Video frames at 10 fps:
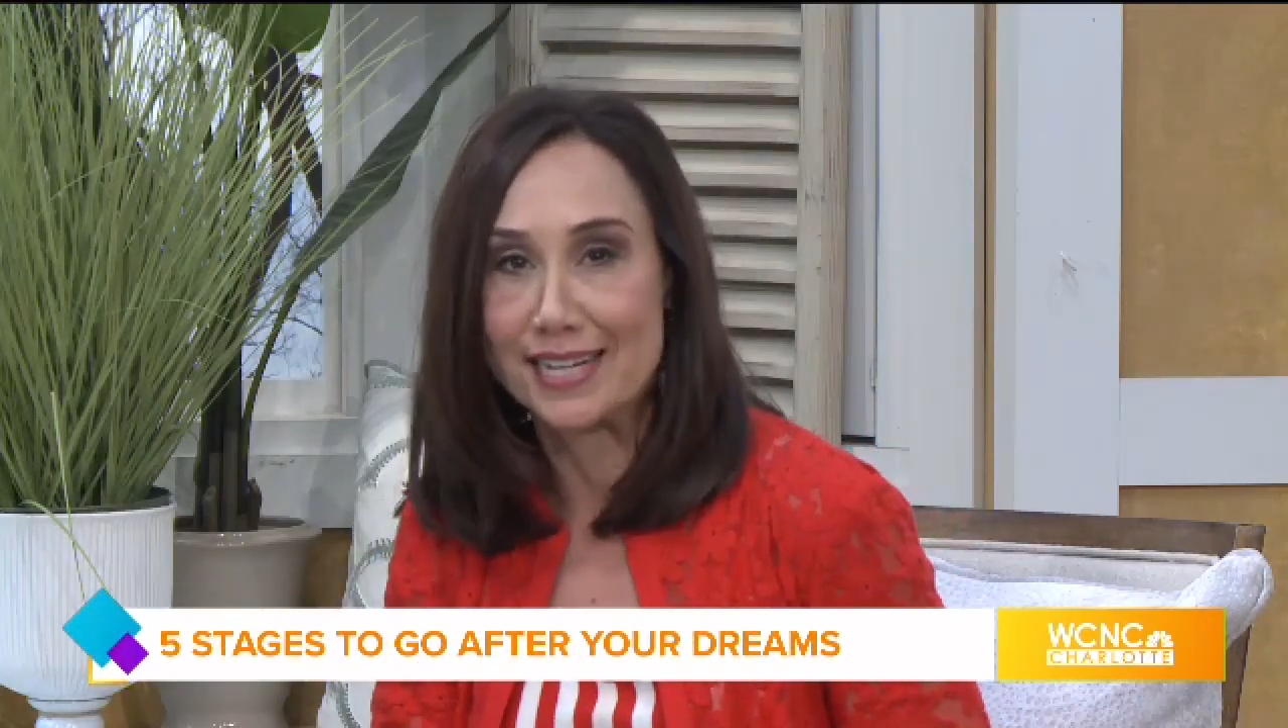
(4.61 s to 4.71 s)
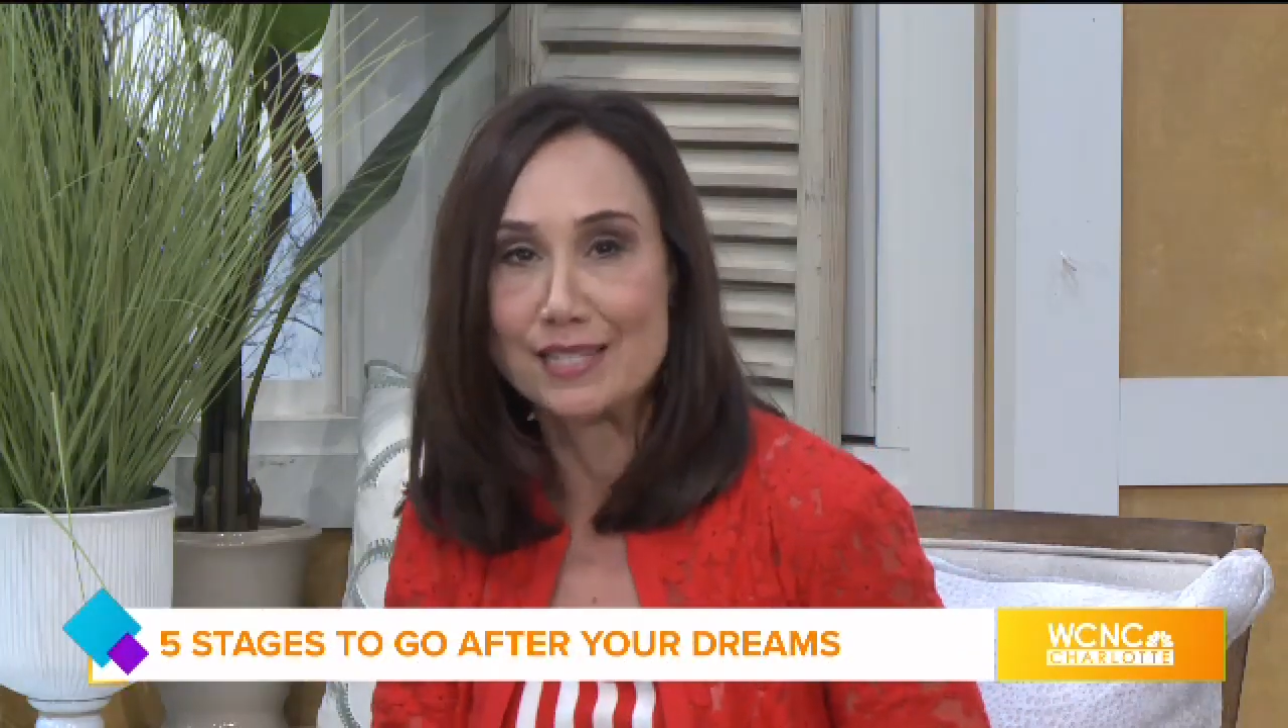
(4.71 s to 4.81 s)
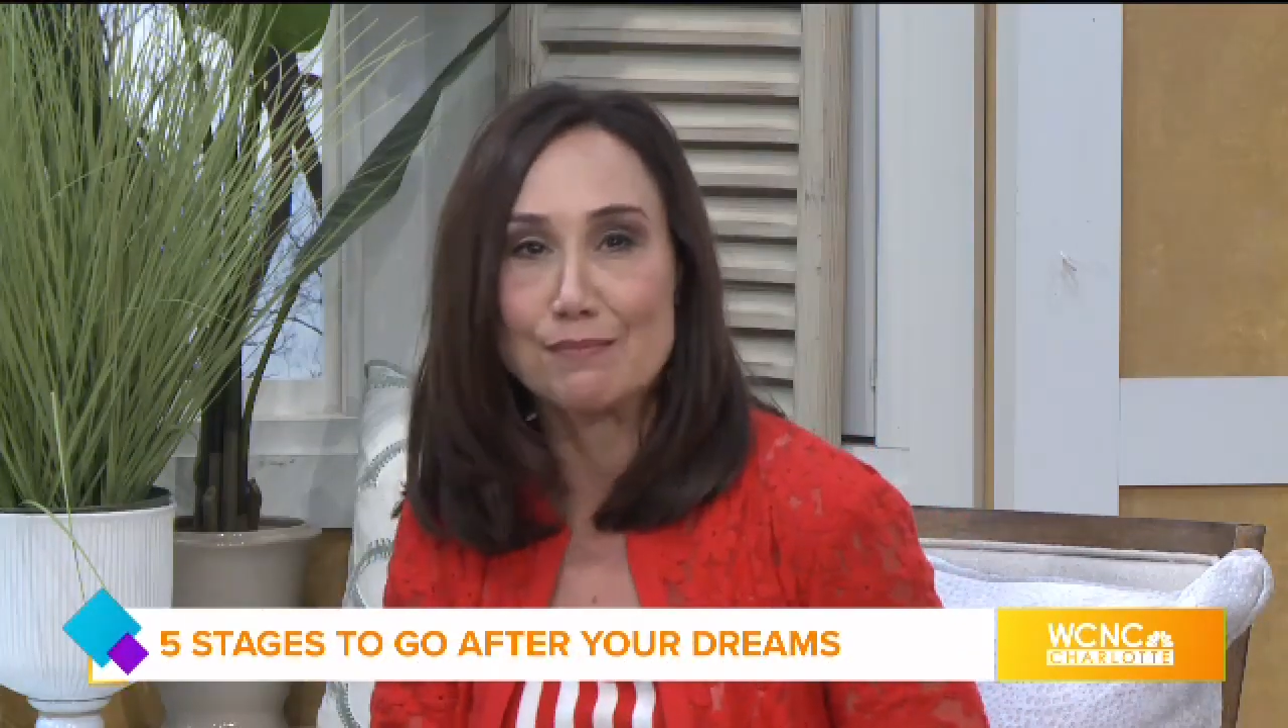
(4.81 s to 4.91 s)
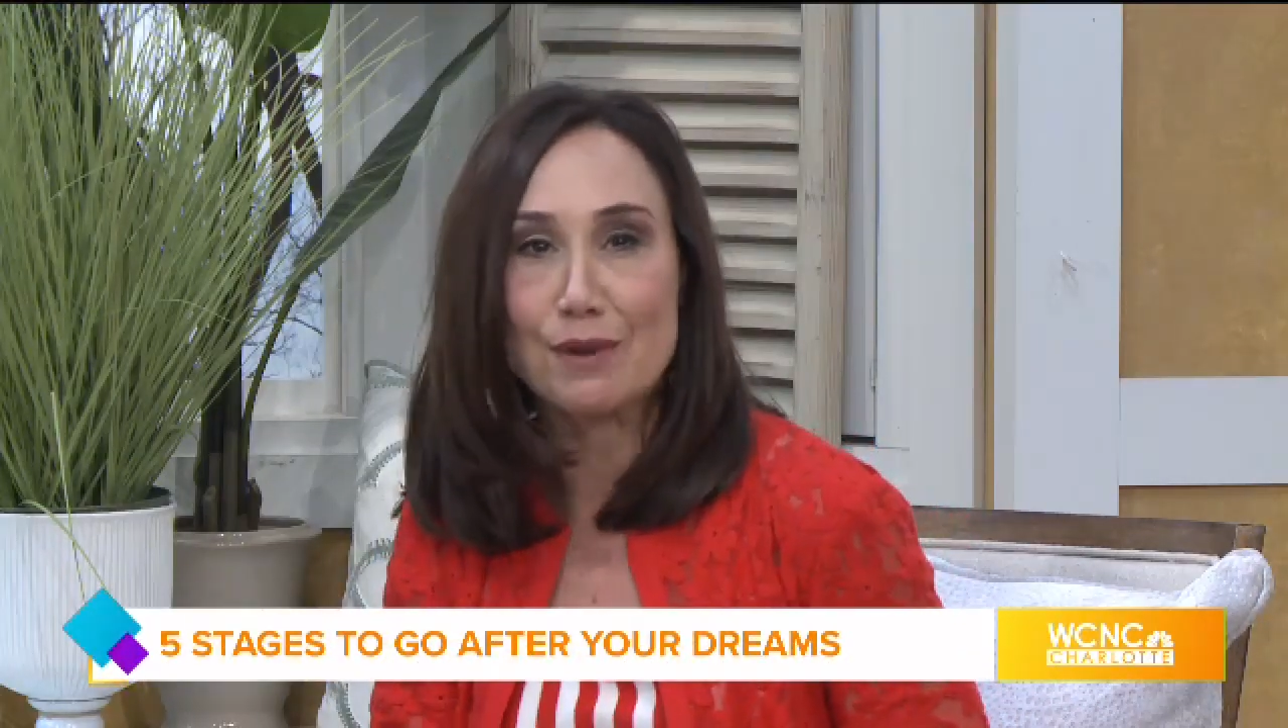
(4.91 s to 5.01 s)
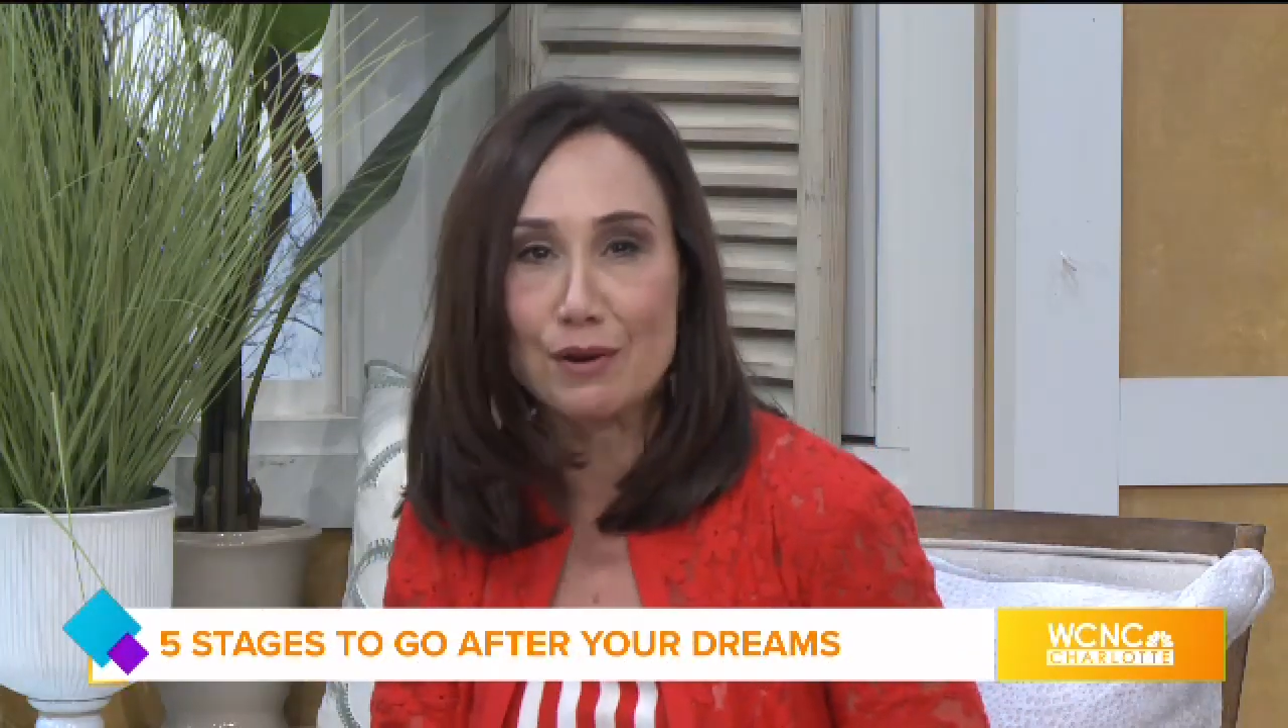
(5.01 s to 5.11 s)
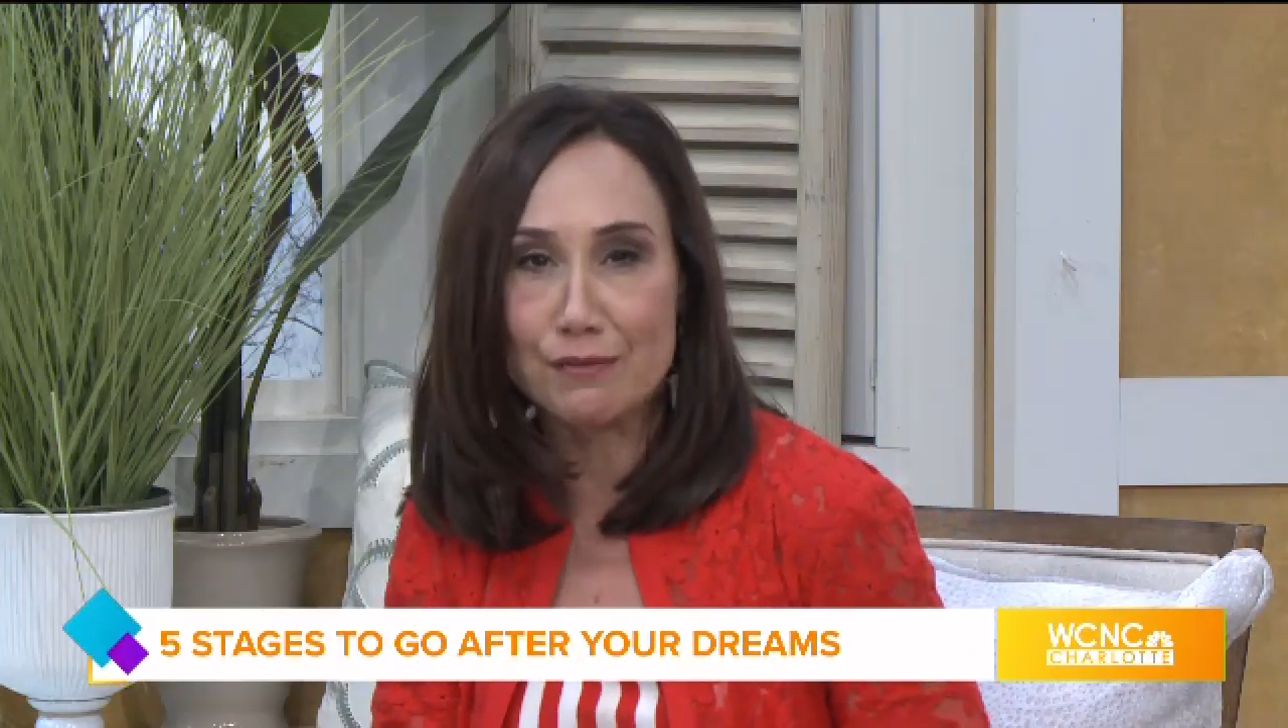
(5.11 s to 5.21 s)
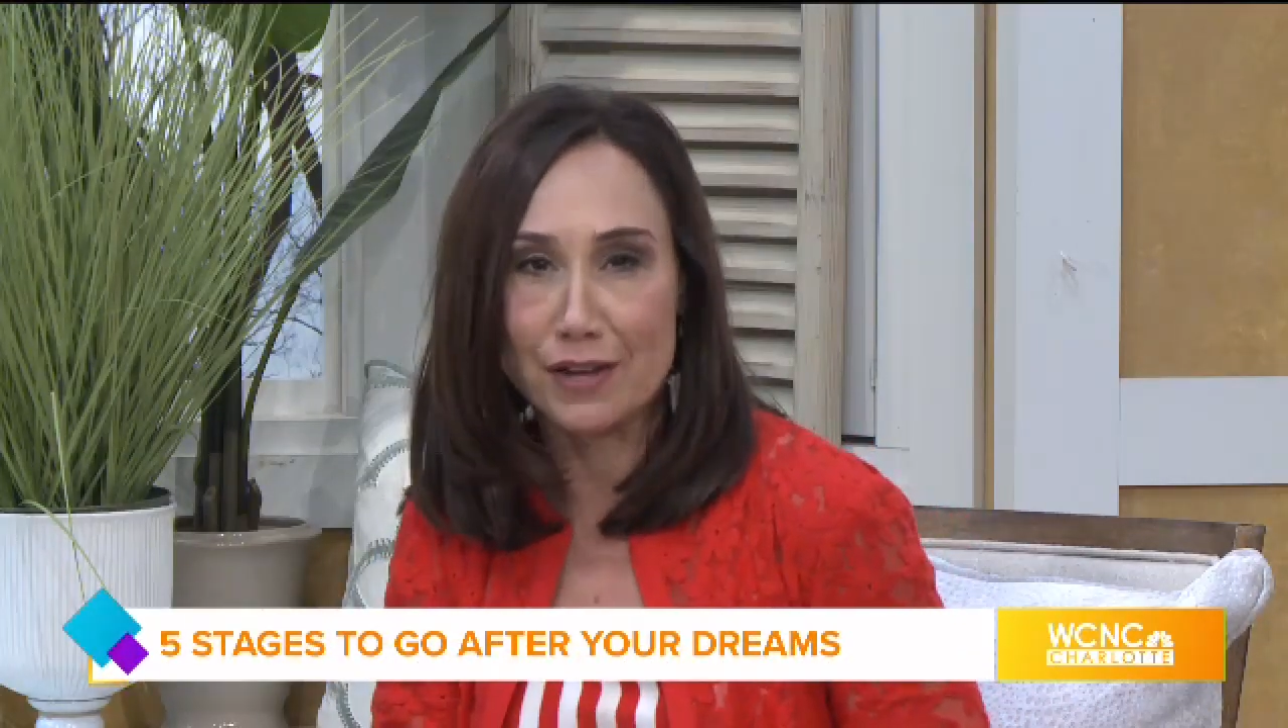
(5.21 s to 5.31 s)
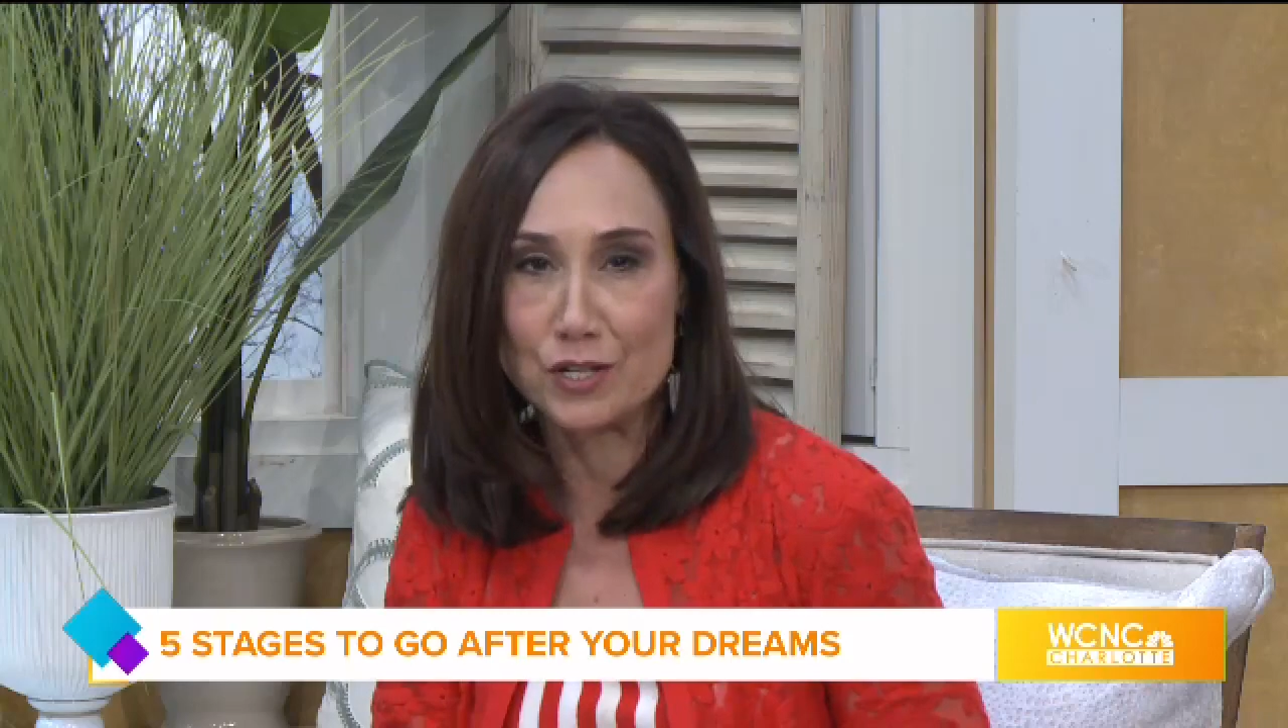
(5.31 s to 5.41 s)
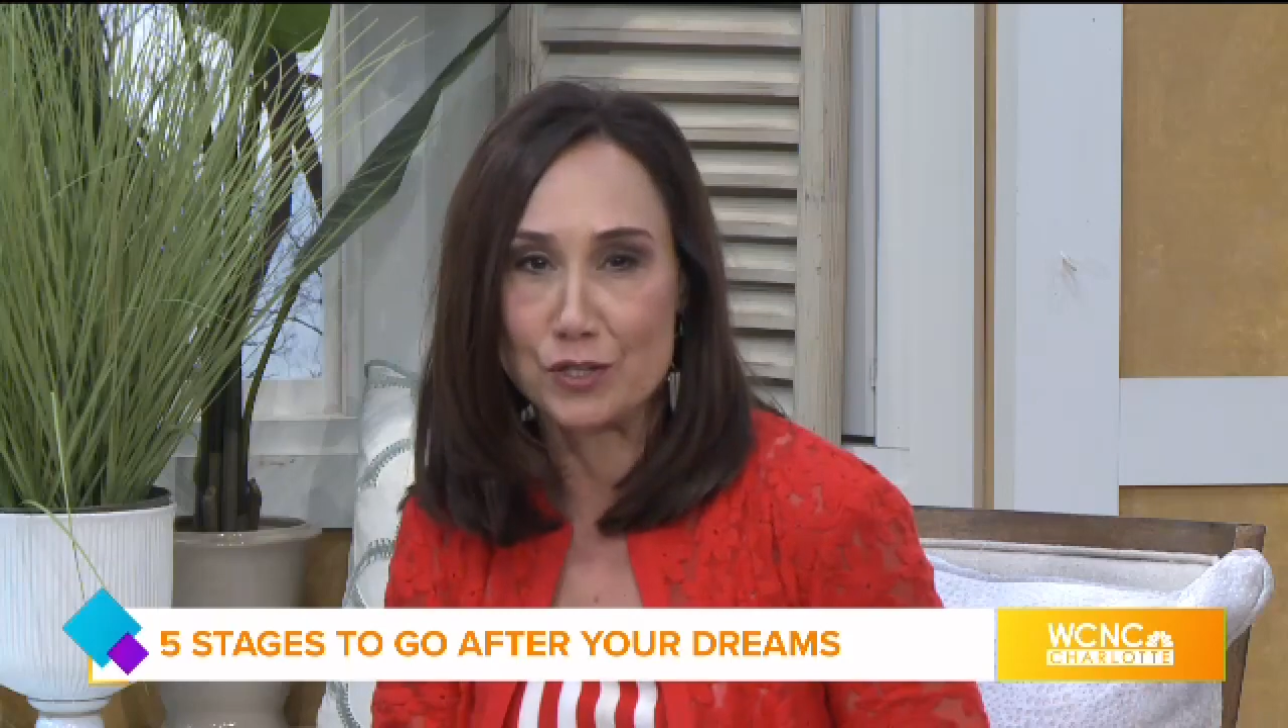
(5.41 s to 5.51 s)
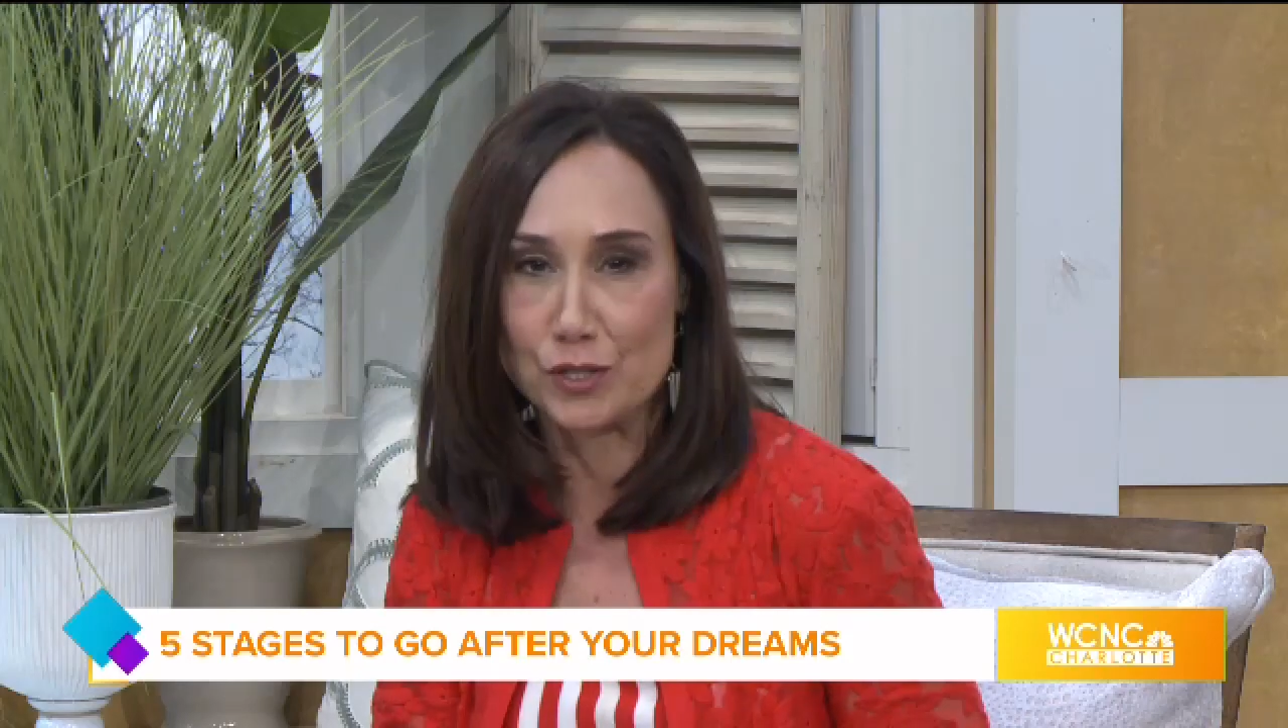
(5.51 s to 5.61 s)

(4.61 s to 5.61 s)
is a motivational